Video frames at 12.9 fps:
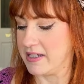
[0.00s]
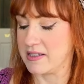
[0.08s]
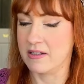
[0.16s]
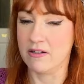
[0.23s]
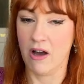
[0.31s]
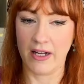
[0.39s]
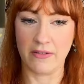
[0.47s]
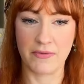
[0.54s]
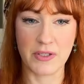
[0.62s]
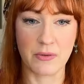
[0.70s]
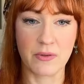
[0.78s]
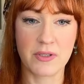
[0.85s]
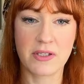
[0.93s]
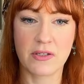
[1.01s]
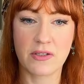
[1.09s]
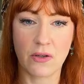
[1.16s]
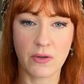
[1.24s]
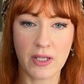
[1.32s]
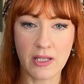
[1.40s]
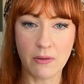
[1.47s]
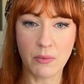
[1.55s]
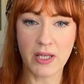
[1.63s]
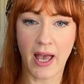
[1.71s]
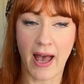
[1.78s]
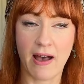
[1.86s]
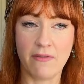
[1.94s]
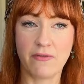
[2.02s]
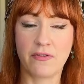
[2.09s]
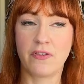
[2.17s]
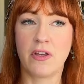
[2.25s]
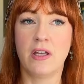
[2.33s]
is the Knight of Swords. So here we have